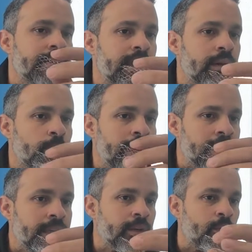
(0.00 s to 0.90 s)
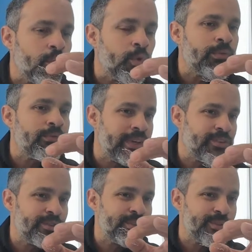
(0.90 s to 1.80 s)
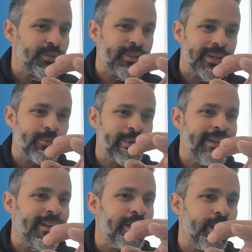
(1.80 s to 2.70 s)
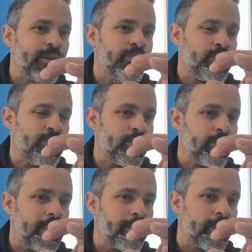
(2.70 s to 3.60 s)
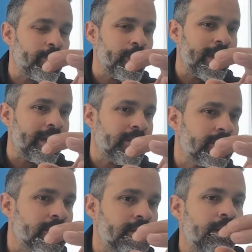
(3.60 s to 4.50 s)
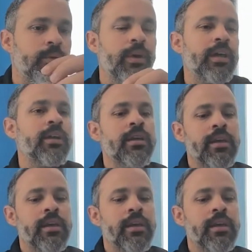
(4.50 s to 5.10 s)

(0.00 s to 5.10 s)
The really cool feature, too, that we love to show people about Nitinol, right?